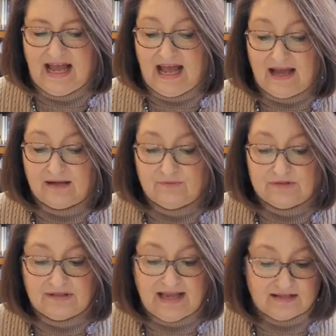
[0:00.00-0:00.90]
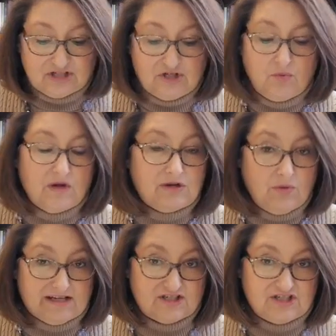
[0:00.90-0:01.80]
I will ask you one
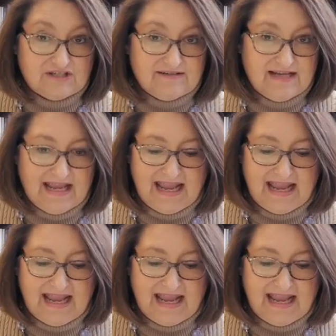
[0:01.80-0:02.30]
question.